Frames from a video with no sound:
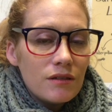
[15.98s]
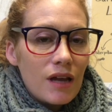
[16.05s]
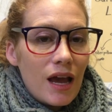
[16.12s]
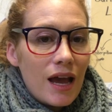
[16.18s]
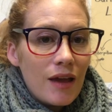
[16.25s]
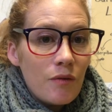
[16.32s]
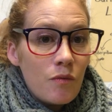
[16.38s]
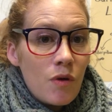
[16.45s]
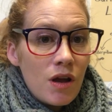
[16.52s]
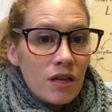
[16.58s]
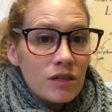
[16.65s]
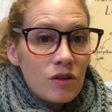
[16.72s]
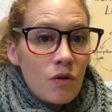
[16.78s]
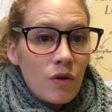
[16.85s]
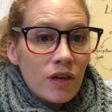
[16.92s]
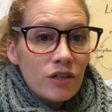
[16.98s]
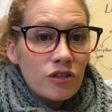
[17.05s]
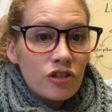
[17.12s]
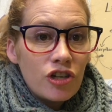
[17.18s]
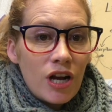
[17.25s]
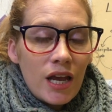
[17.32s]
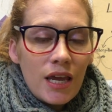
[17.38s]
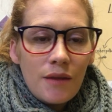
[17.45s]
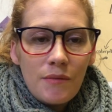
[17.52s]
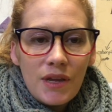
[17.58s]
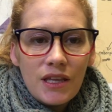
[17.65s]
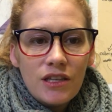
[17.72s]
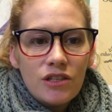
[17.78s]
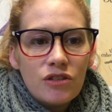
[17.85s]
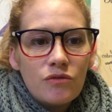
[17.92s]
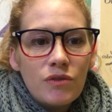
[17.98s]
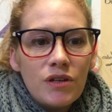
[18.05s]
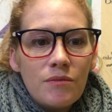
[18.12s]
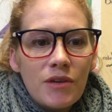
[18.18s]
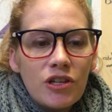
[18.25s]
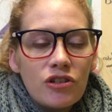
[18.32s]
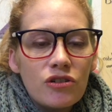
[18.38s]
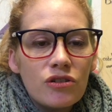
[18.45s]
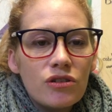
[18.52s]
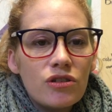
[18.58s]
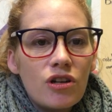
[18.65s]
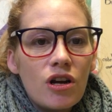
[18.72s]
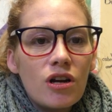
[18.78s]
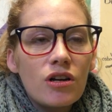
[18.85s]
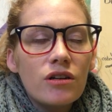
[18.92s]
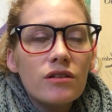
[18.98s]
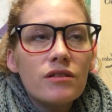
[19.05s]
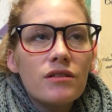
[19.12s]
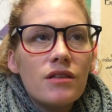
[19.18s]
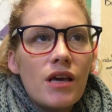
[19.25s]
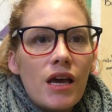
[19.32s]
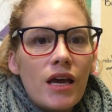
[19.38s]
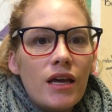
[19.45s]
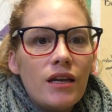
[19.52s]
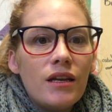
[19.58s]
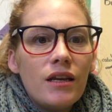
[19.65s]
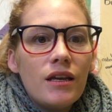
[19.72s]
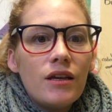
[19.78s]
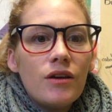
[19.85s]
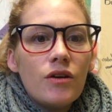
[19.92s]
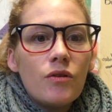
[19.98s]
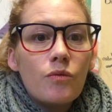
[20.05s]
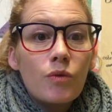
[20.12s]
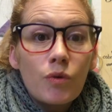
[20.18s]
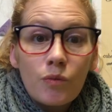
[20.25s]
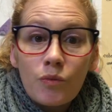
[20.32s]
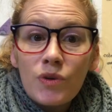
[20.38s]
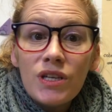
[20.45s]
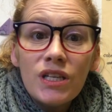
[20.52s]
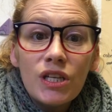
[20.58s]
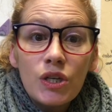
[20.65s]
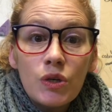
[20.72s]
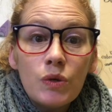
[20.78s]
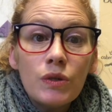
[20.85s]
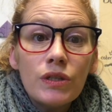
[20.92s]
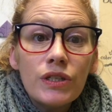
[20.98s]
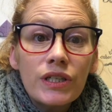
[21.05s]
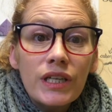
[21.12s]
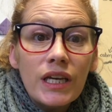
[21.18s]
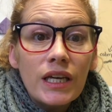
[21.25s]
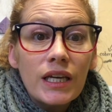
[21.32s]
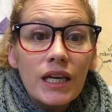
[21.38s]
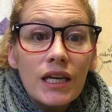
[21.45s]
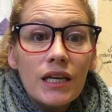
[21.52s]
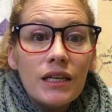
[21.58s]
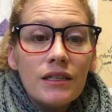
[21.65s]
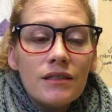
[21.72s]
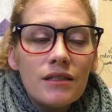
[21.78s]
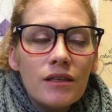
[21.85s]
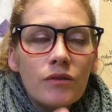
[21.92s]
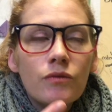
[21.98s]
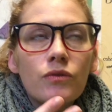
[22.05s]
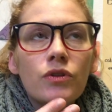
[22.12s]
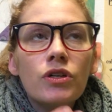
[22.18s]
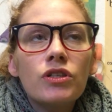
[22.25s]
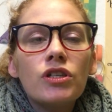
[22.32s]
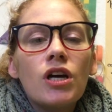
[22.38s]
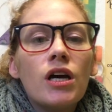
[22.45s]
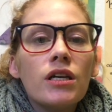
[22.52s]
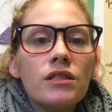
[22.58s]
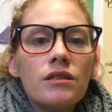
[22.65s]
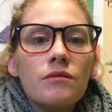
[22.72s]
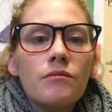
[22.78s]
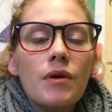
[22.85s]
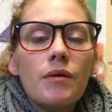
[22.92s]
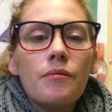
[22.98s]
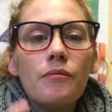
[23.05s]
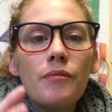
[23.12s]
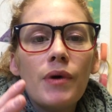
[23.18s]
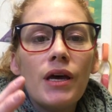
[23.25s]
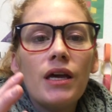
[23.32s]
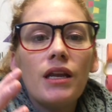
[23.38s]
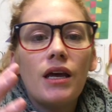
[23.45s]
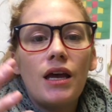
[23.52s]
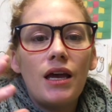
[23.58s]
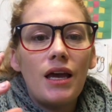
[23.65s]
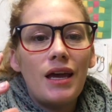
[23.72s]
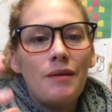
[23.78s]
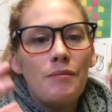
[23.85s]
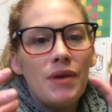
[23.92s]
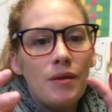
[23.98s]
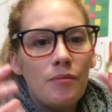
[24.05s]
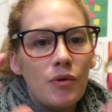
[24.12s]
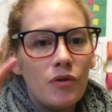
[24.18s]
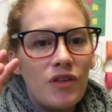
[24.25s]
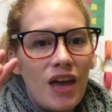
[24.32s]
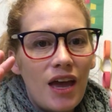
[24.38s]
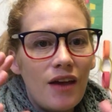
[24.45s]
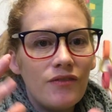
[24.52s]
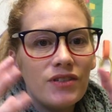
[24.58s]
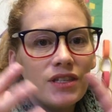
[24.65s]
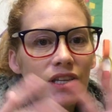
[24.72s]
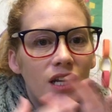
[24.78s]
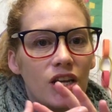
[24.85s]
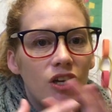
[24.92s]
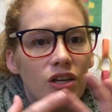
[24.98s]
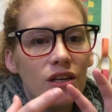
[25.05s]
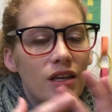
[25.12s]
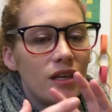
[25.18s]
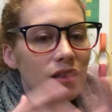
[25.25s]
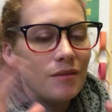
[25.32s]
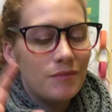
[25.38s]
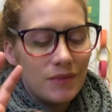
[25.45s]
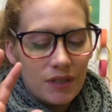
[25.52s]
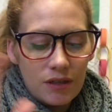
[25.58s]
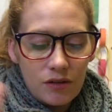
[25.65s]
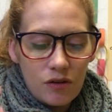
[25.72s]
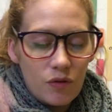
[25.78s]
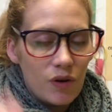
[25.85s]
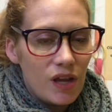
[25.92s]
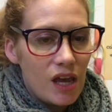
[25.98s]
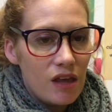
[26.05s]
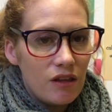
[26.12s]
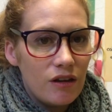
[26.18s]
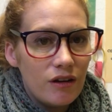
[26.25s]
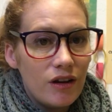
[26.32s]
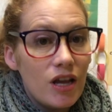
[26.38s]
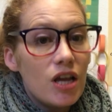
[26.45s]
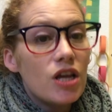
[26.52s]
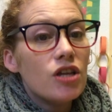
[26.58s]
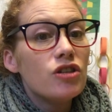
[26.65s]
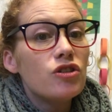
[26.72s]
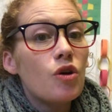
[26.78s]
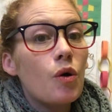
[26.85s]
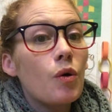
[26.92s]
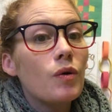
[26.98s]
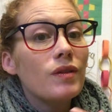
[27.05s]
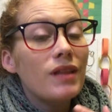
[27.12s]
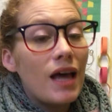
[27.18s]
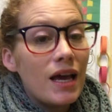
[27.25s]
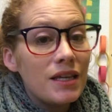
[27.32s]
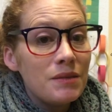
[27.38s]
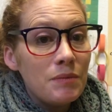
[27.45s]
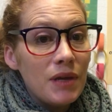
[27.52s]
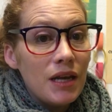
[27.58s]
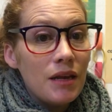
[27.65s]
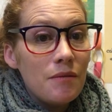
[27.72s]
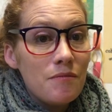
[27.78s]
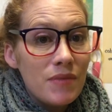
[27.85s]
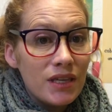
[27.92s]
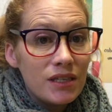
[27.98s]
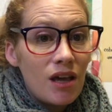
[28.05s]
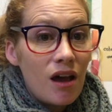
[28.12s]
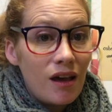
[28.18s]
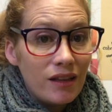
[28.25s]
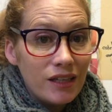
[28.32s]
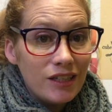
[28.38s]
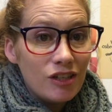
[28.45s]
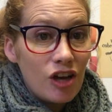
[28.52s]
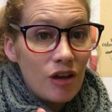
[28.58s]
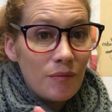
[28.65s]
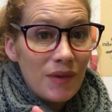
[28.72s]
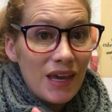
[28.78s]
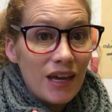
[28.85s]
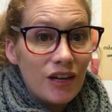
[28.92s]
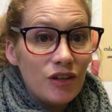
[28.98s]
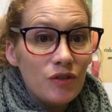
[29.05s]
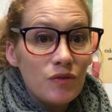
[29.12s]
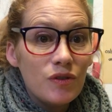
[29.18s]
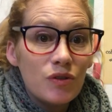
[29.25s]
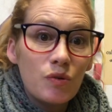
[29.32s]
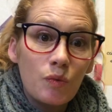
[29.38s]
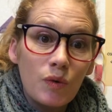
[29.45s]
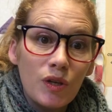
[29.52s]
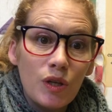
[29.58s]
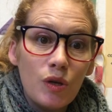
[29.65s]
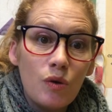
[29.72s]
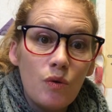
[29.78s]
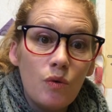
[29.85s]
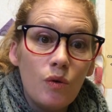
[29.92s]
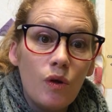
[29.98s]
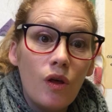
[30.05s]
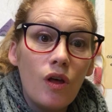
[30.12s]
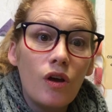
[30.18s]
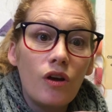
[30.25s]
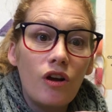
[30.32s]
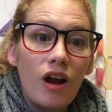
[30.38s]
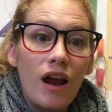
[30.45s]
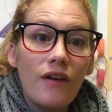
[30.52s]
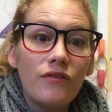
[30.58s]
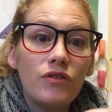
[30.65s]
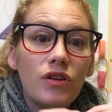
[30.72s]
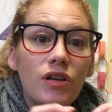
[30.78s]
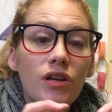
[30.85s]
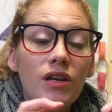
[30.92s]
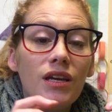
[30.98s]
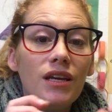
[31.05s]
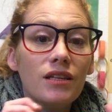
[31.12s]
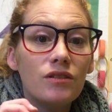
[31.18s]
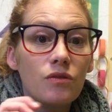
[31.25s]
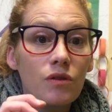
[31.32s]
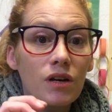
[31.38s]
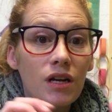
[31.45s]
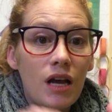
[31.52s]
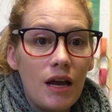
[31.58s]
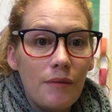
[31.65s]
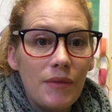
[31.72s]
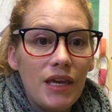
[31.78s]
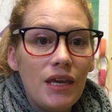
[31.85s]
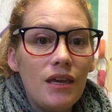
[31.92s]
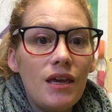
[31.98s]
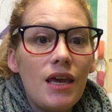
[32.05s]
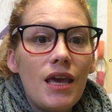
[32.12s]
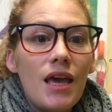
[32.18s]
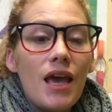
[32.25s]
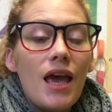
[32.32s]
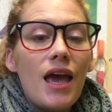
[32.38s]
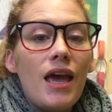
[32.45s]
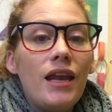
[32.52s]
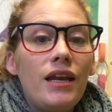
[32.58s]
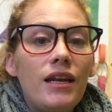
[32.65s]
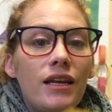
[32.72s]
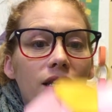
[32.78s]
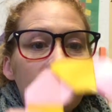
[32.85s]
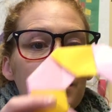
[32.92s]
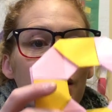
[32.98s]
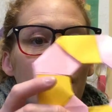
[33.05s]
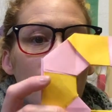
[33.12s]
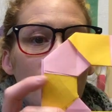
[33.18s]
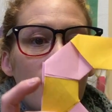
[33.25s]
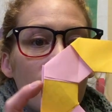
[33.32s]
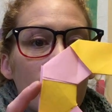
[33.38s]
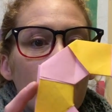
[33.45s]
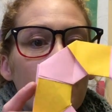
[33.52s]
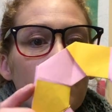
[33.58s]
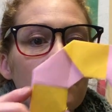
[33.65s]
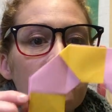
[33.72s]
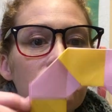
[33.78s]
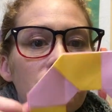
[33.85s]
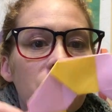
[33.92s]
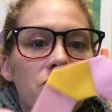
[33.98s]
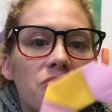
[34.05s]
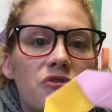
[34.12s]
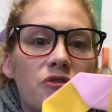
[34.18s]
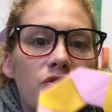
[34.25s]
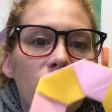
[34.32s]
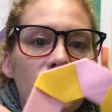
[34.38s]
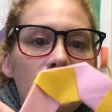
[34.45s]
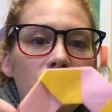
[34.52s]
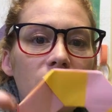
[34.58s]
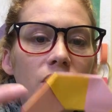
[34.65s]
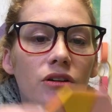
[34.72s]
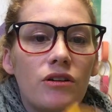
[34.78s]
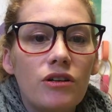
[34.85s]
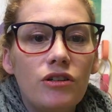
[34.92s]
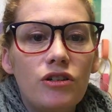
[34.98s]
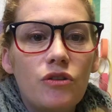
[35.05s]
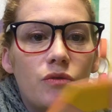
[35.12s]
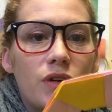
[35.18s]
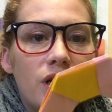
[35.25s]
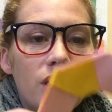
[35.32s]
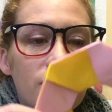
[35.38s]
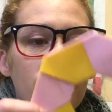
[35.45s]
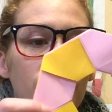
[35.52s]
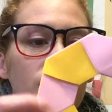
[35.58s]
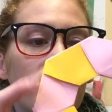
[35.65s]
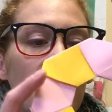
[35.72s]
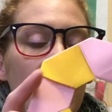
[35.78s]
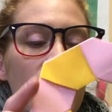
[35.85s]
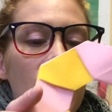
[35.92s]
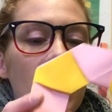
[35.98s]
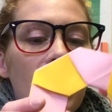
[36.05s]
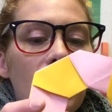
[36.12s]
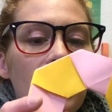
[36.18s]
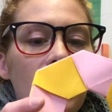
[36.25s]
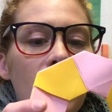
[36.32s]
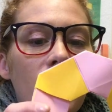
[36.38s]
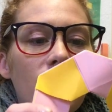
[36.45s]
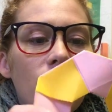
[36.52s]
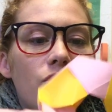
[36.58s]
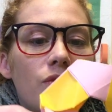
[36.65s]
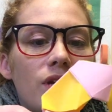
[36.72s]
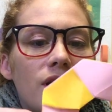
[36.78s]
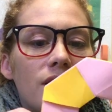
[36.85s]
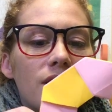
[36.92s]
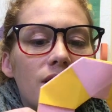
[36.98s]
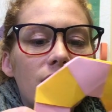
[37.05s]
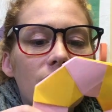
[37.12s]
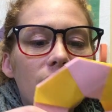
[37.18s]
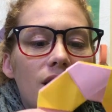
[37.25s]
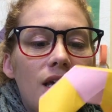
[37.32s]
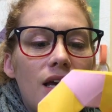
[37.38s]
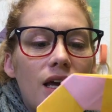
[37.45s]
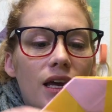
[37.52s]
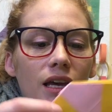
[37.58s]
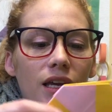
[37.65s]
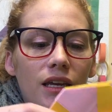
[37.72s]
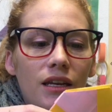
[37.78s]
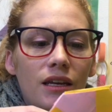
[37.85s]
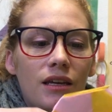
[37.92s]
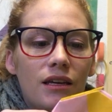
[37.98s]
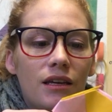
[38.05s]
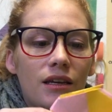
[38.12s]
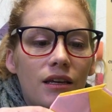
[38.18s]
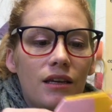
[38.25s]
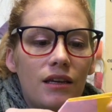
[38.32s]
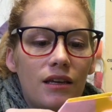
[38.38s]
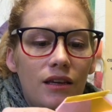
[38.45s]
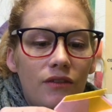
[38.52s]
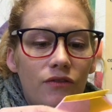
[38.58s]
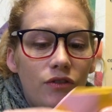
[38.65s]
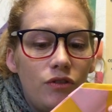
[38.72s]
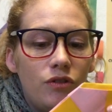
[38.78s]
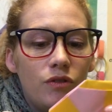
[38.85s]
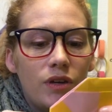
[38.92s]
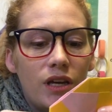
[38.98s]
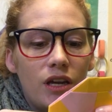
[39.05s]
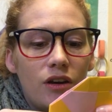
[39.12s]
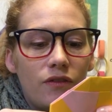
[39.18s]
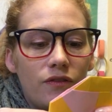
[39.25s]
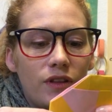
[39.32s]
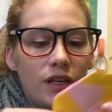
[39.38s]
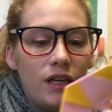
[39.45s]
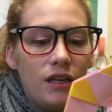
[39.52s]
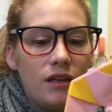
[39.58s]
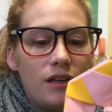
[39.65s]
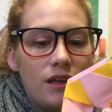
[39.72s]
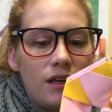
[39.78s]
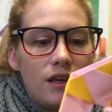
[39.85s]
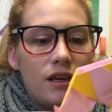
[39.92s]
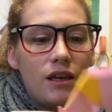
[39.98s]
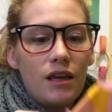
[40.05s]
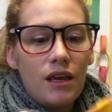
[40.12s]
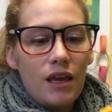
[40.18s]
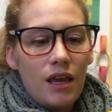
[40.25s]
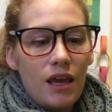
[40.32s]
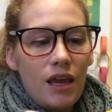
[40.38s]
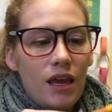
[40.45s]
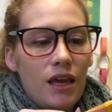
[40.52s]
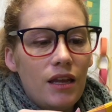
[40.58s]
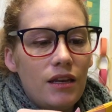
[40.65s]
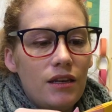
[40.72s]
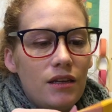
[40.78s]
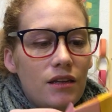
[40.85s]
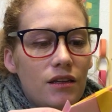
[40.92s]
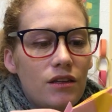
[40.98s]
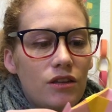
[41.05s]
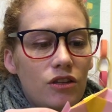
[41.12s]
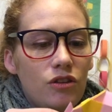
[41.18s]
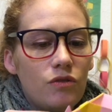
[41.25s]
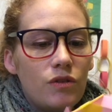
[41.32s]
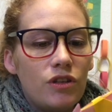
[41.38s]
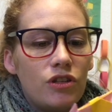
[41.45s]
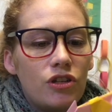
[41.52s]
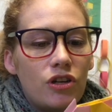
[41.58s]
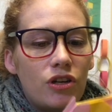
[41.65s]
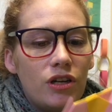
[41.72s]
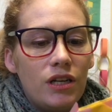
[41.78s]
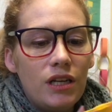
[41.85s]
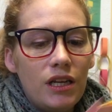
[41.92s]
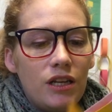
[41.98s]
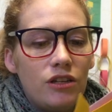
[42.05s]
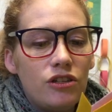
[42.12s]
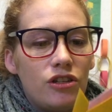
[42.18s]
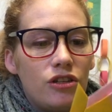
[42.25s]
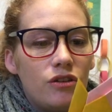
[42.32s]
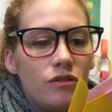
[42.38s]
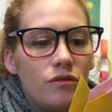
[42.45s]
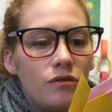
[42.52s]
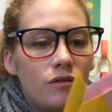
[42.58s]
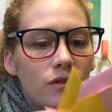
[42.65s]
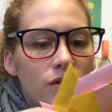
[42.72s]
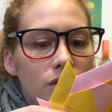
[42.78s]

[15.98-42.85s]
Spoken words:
I was going to try and make these three-dimensional stars that were really cool looking, guys. They looked awesome, but I made both halves and then I couldn't get them to go together. So last minute, Miss Holly taught me how to do this really cool craft. It's origami, and it is a frisbee or a donut that you can slide if you do it carefully, and you can turn it into